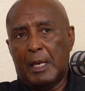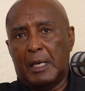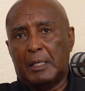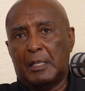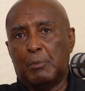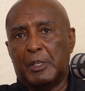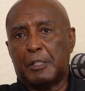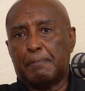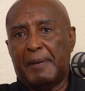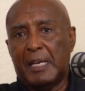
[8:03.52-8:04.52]
And then we
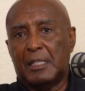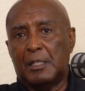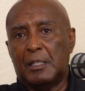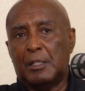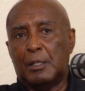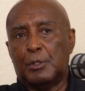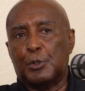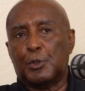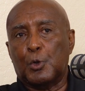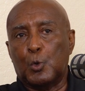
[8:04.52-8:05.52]
expanded to
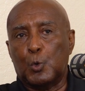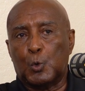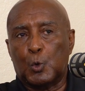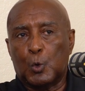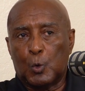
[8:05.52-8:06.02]
schools